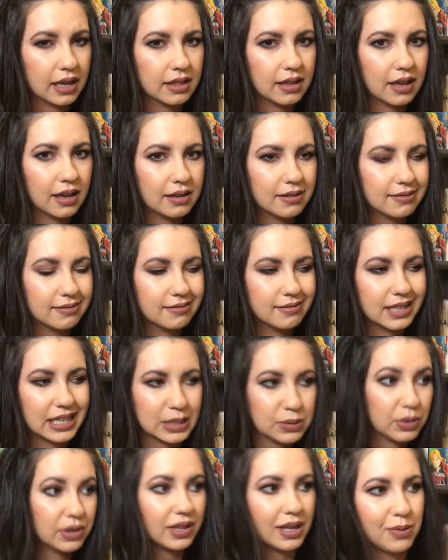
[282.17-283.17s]
And then
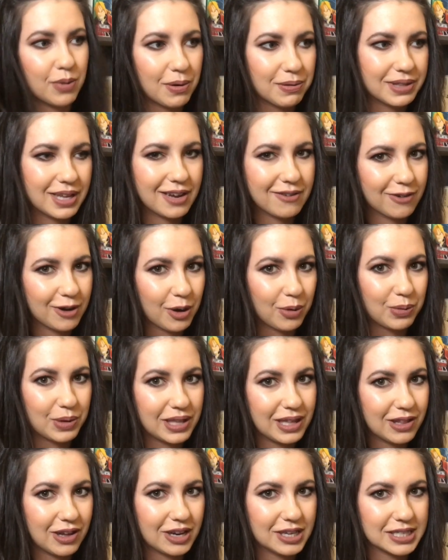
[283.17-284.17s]
it's will they, won't they for a
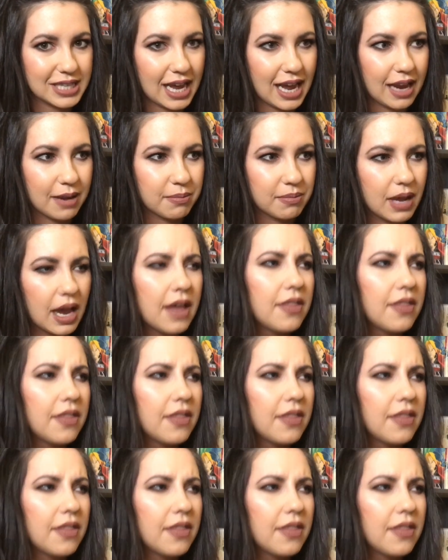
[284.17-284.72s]
really long time.